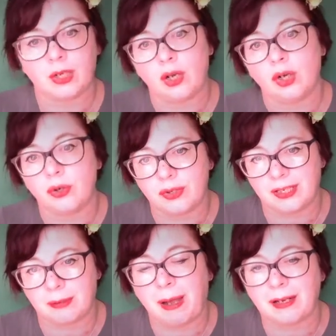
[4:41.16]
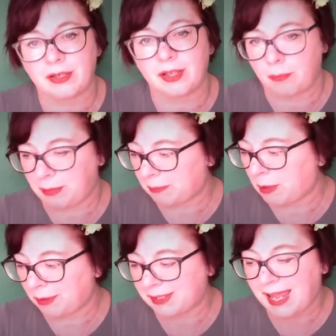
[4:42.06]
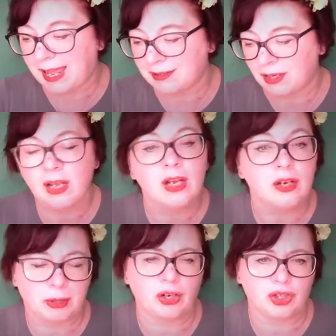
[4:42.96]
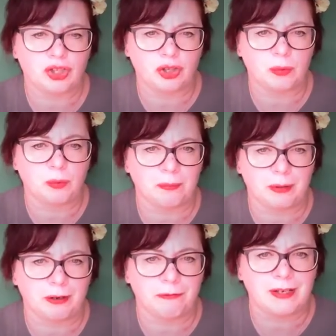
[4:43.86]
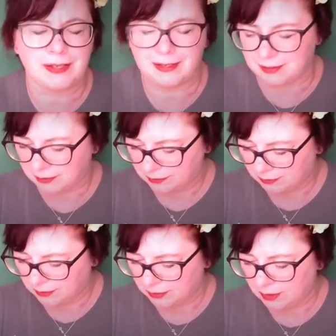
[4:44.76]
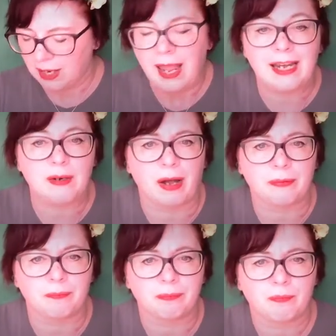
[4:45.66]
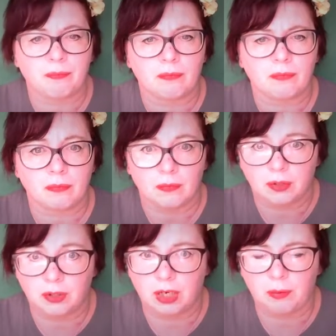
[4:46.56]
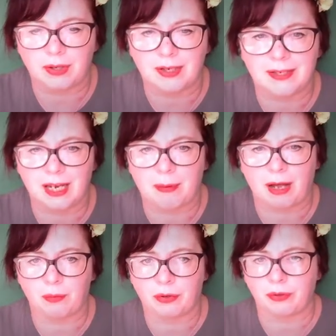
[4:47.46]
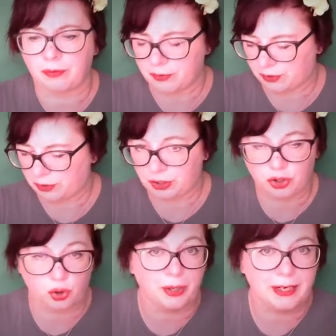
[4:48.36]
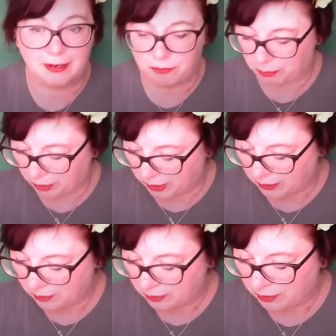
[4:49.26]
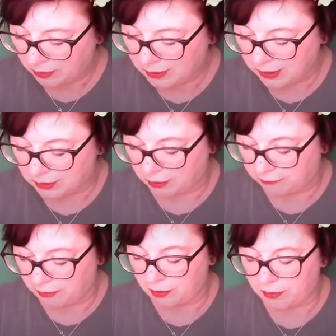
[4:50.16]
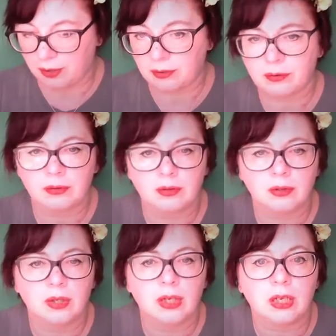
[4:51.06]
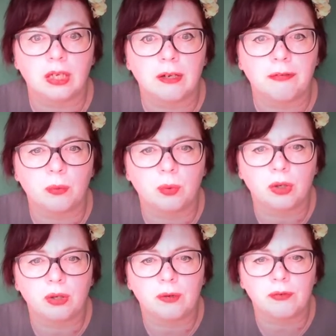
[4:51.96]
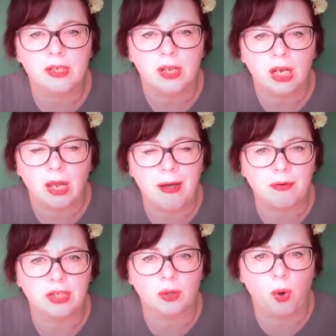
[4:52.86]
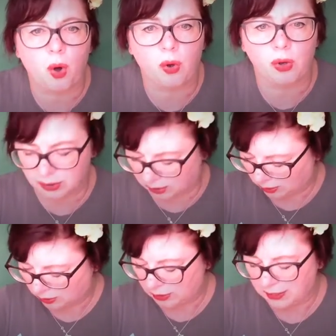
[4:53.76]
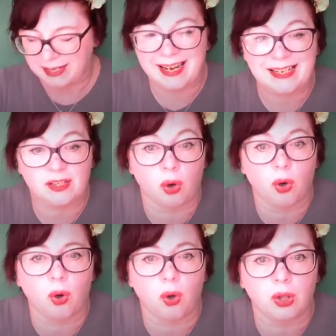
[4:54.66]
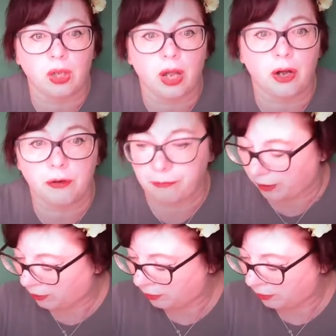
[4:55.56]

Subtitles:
Lucy patted her Pig Puppet's head so she wouldn't be offended. Anyway, you know what they say about wolves. You can join in, everybody, said her father. If the wolves come out of the walls, it's all over.